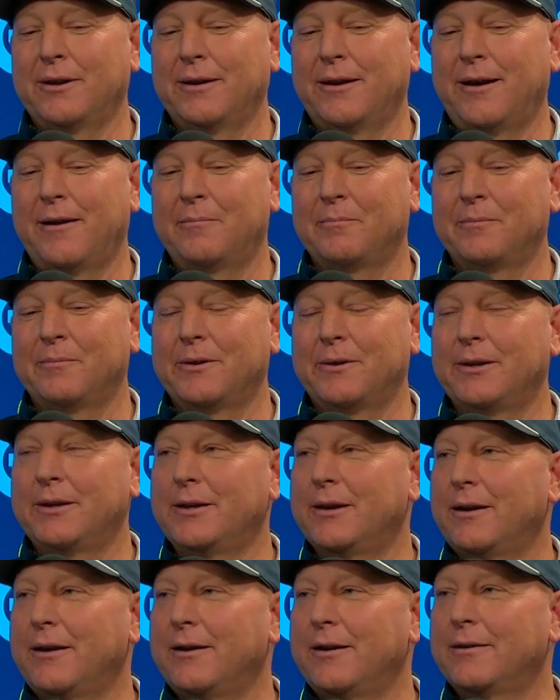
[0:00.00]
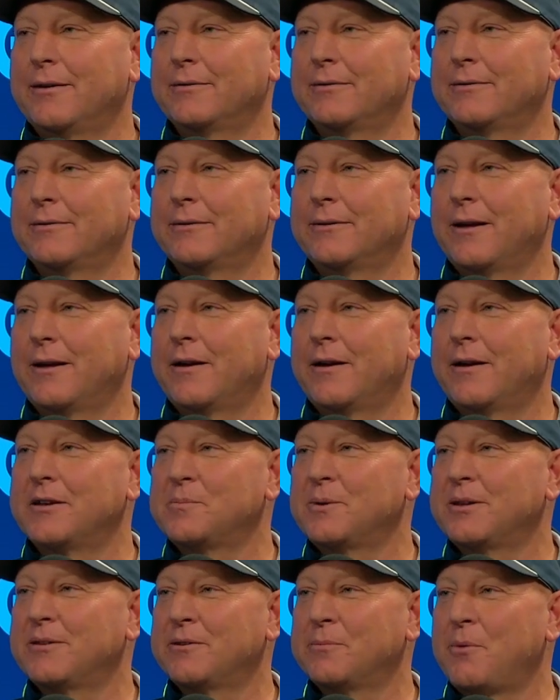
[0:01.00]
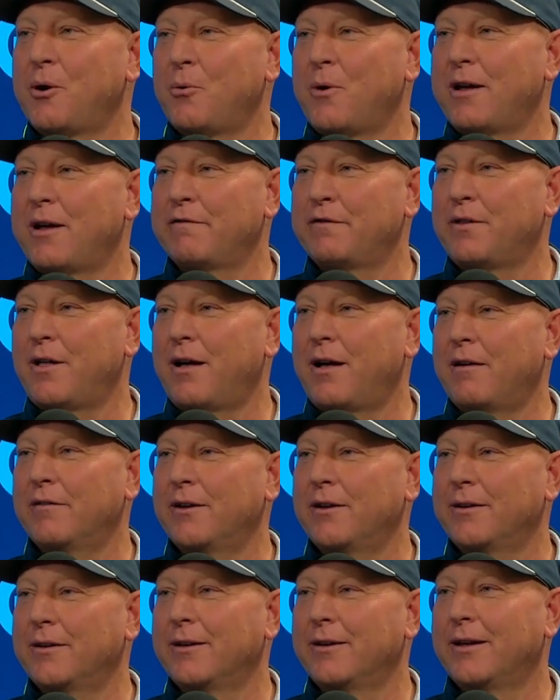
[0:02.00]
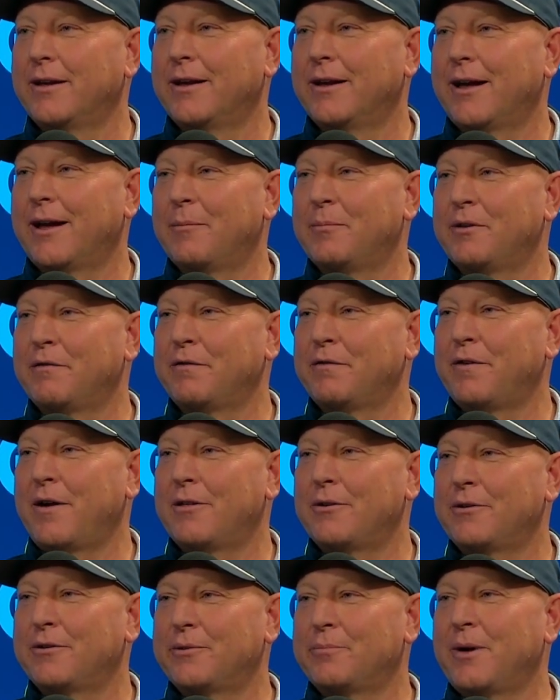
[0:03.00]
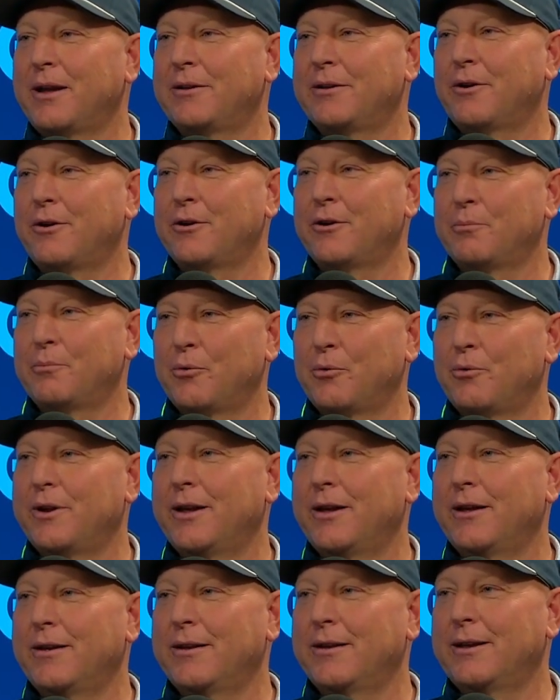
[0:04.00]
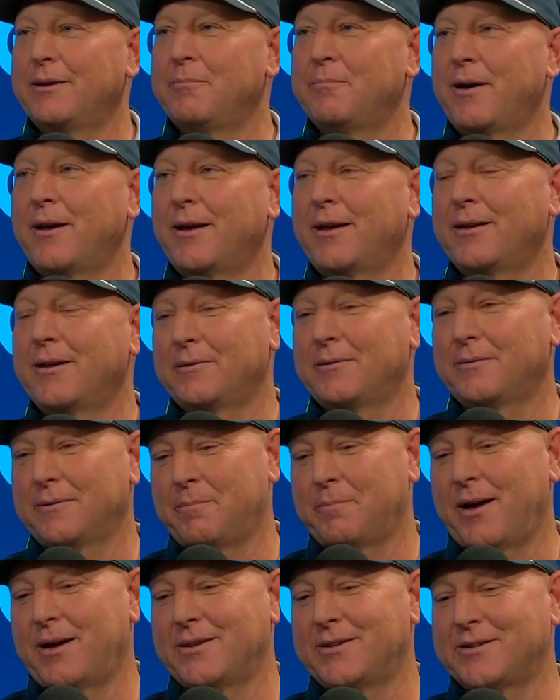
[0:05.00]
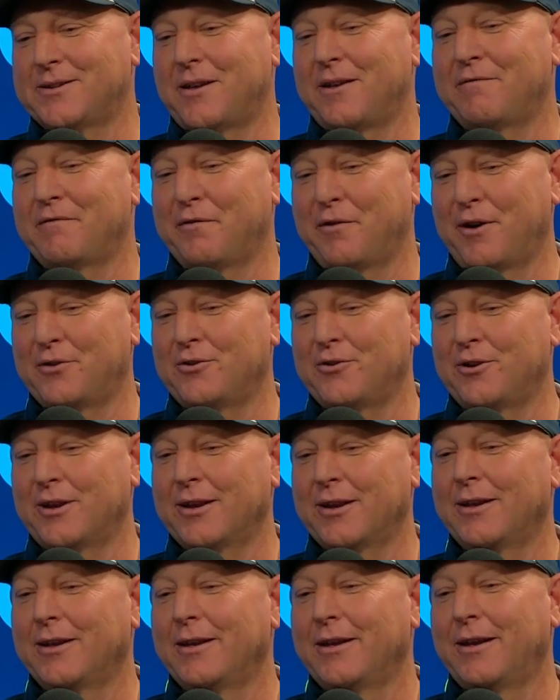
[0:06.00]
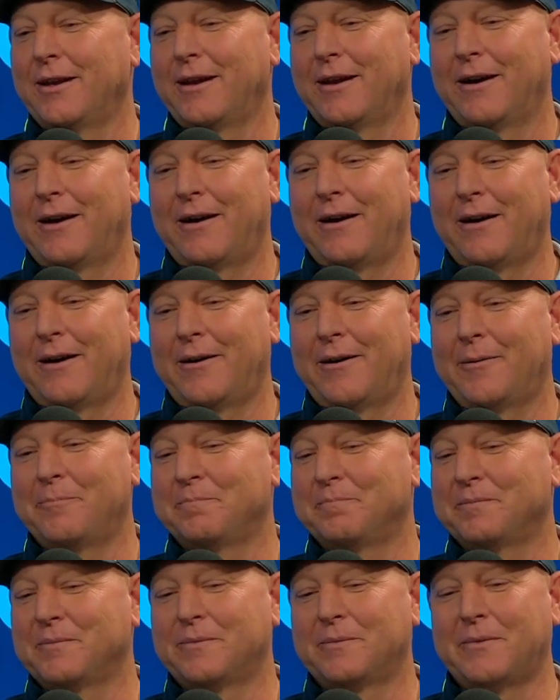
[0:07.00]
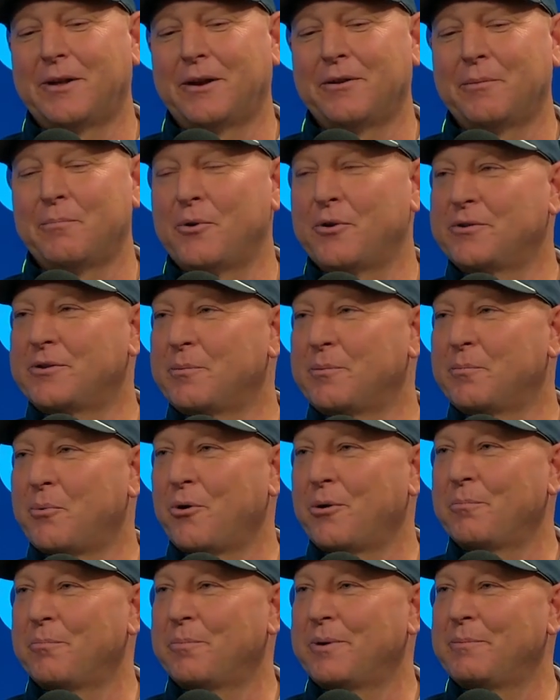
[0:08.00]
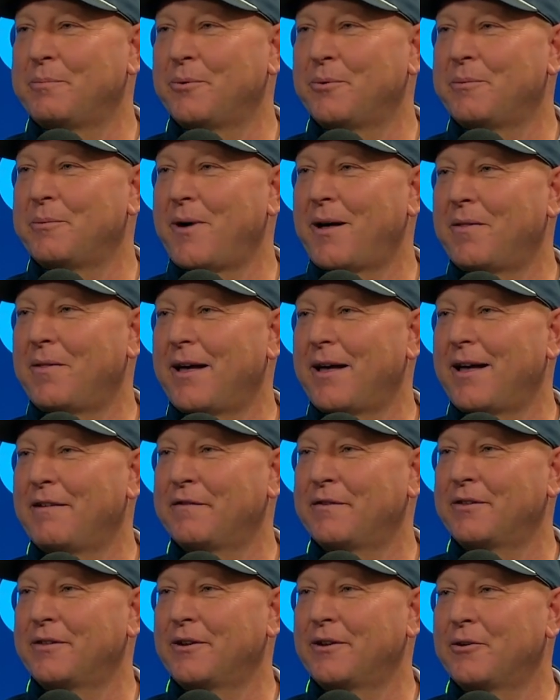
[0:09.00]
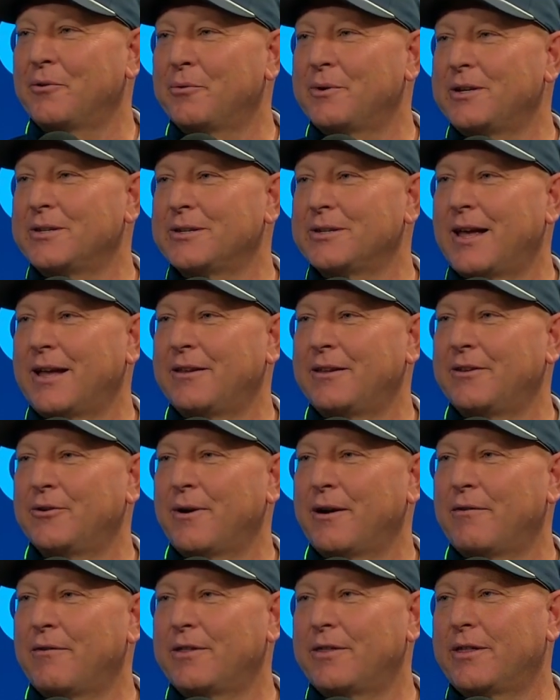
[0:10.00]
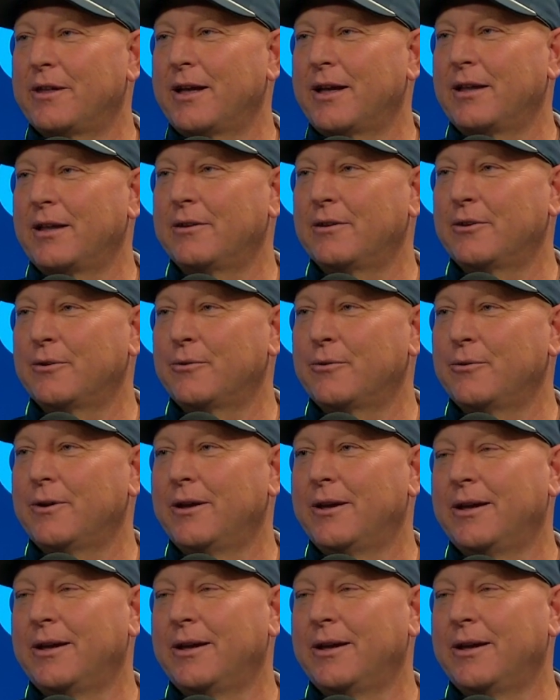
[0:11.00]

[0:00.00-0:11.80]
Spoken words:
I'm the husband to my wife Flavia. I'm the father to my daughter Maria and my son Frederick. They're the most important people in my life, and they're the reason I do everything I do.